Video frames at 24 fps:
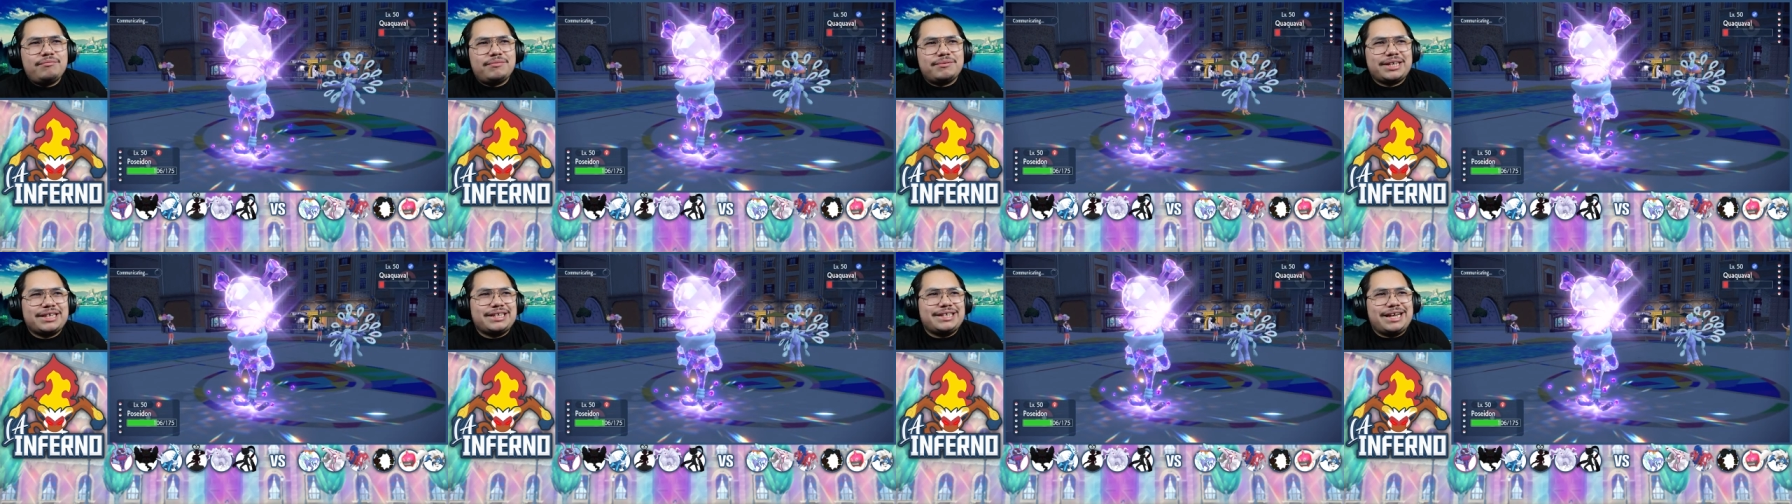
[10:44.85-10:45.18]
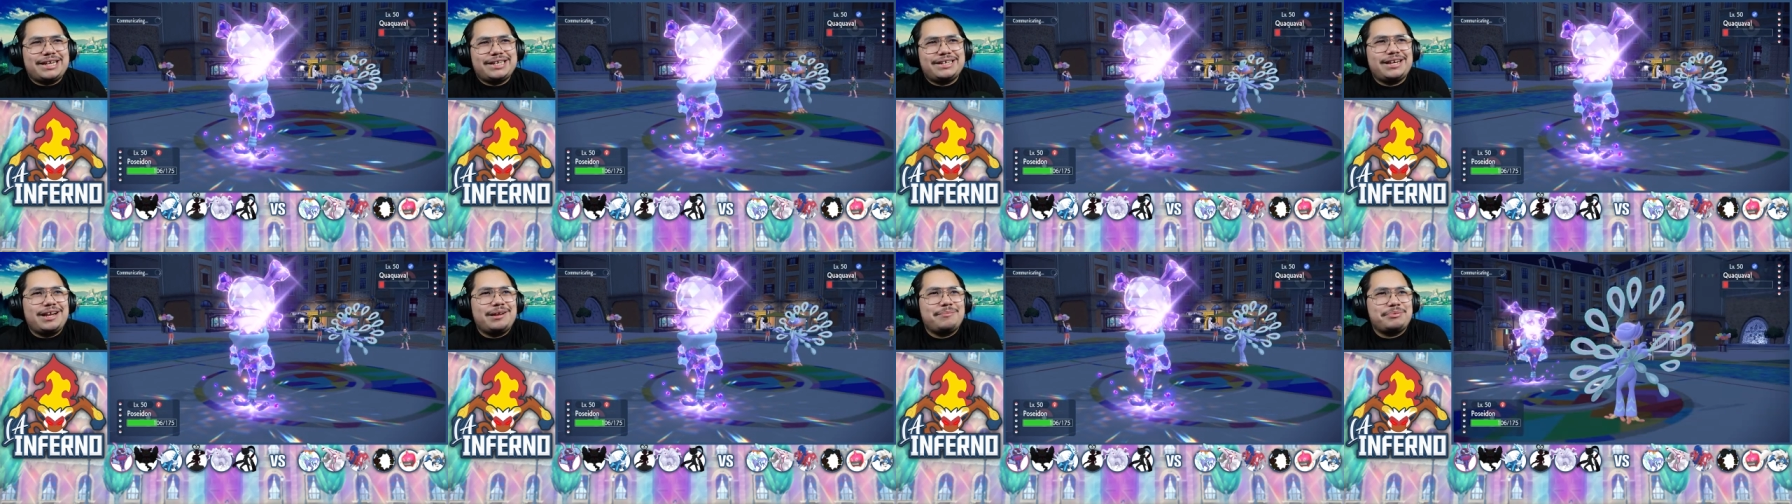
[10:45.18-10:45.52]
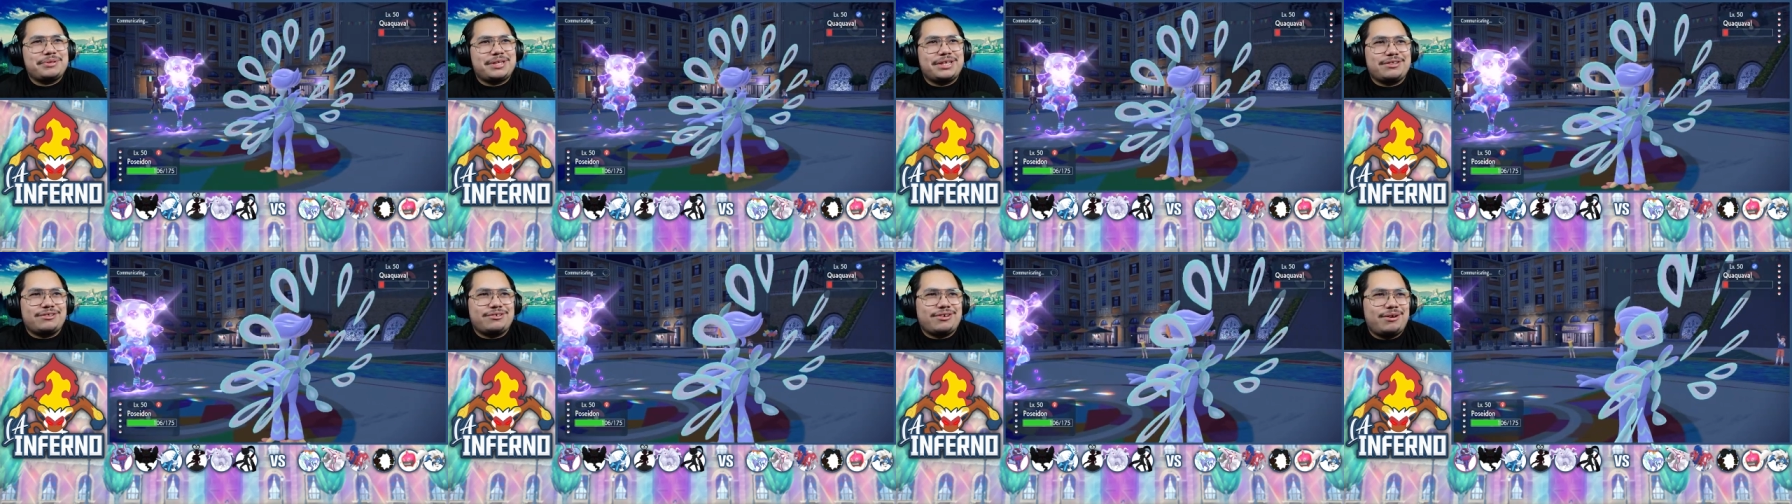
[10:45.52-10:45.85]
I'm like ninety-nine
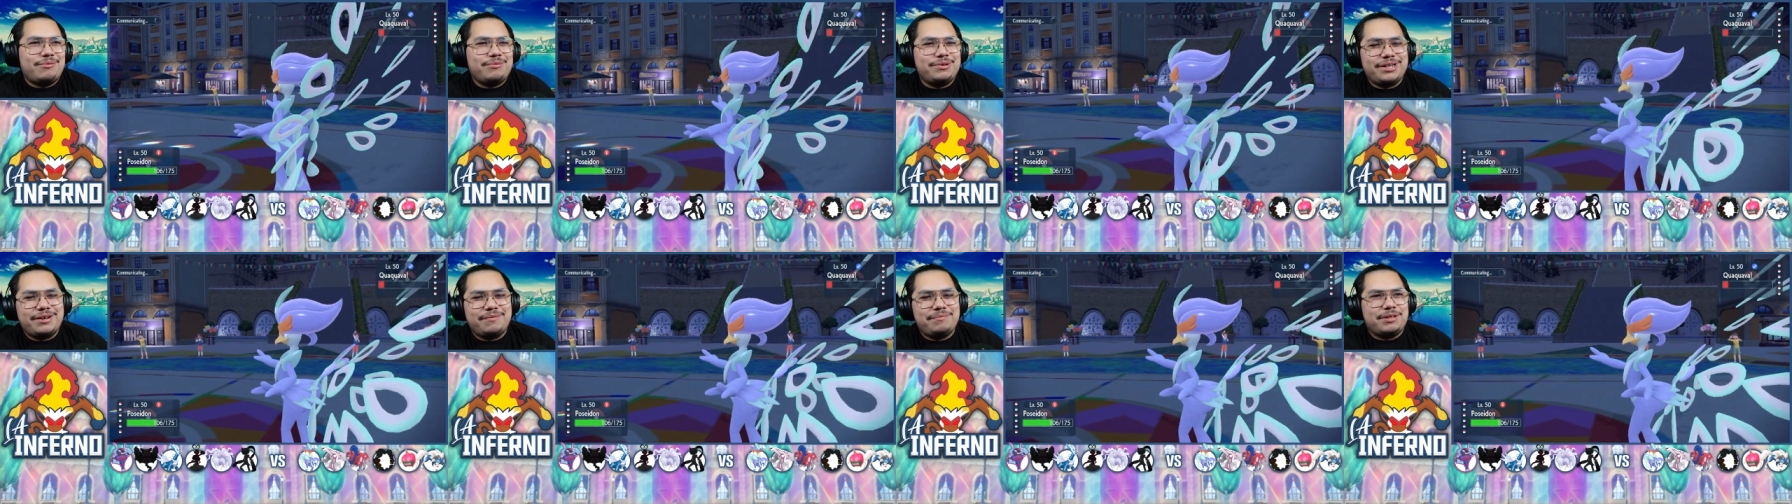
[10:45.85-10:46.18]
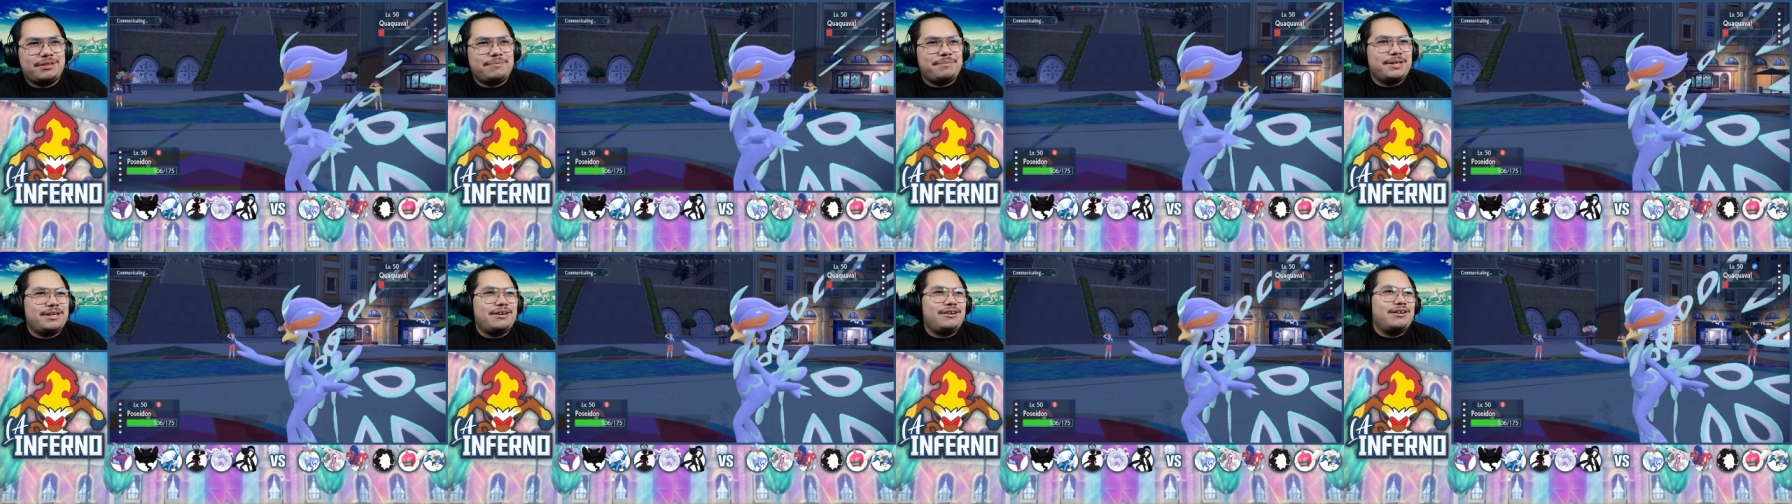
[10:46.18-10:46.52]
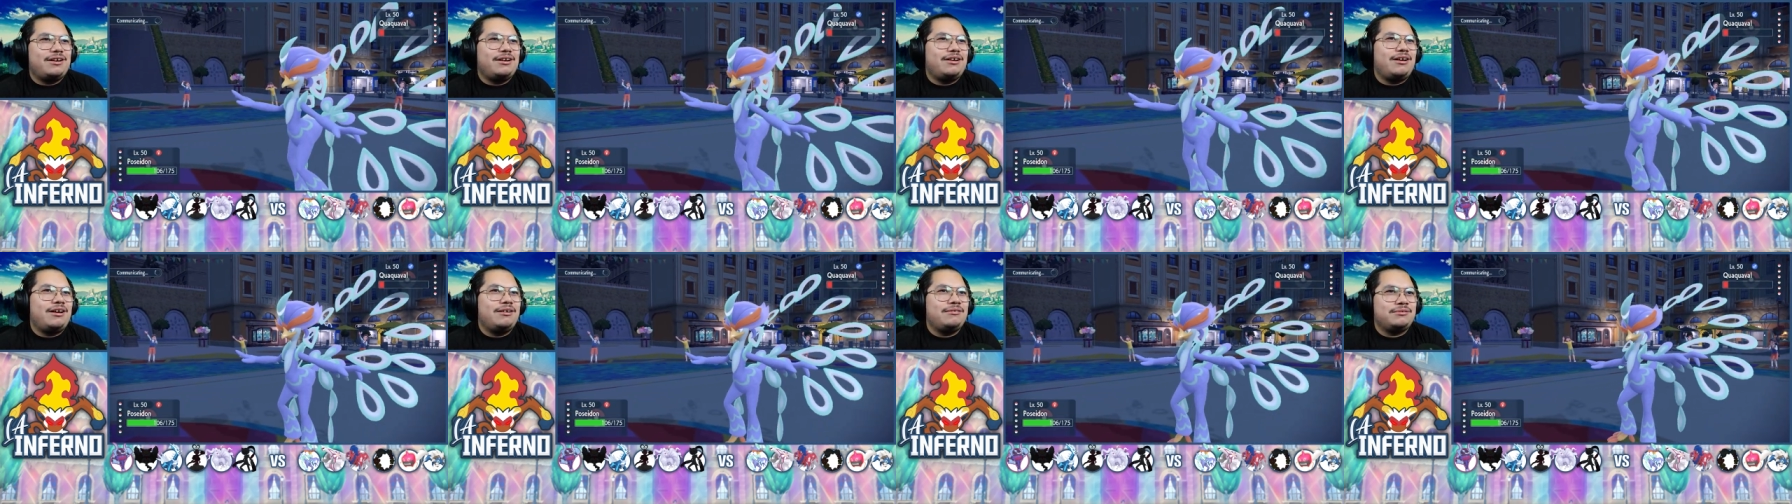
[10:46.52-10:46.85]
percent sure I wouldn't have outspeed
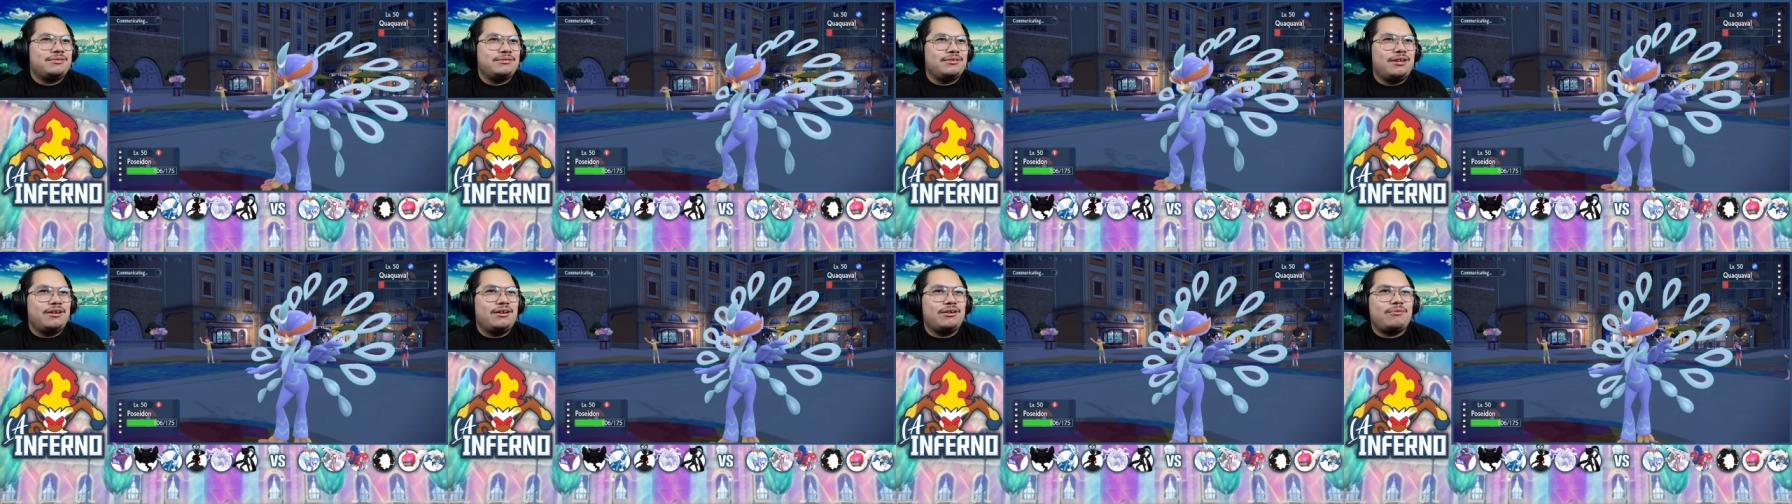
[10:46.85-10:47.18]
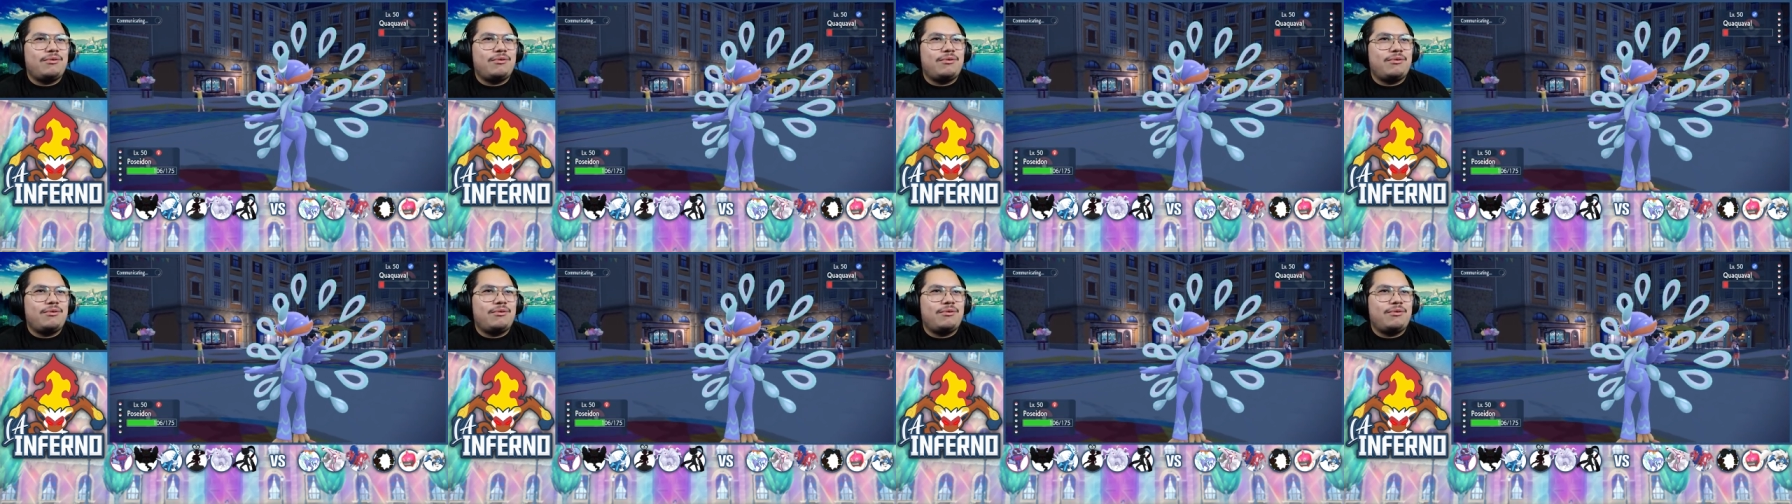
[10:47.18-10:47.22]
out uh,